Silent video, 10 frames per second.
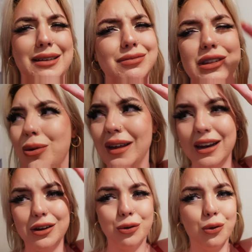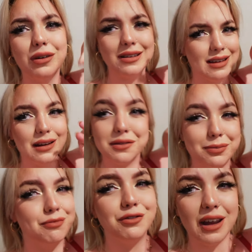like, the way that I talk, it sounds
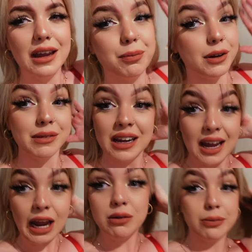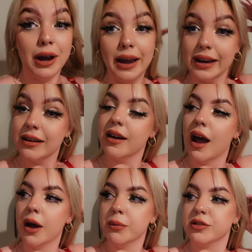fake, but he was buying it.
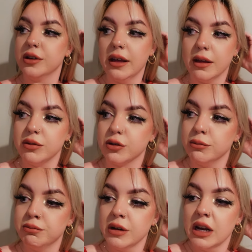So yeah, that was good.